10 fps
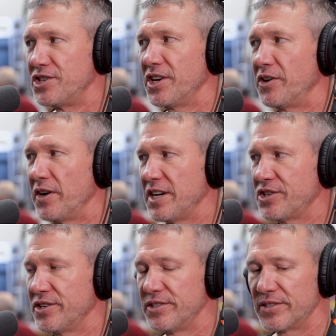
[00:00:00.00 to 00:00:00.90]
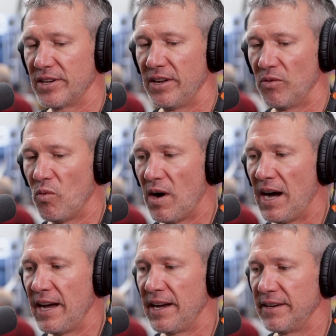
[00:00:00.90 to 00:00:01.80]
generations and
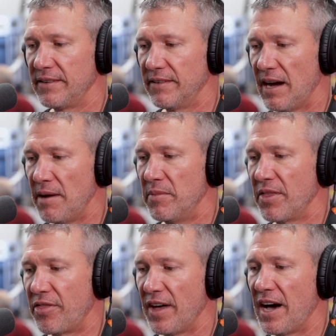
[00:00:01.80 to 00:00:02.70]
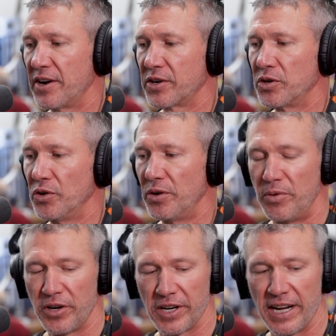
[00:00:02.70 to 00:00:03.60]
why I'm methodical to
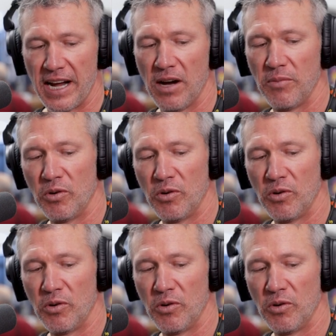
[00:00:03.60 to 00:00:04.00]
bring it out.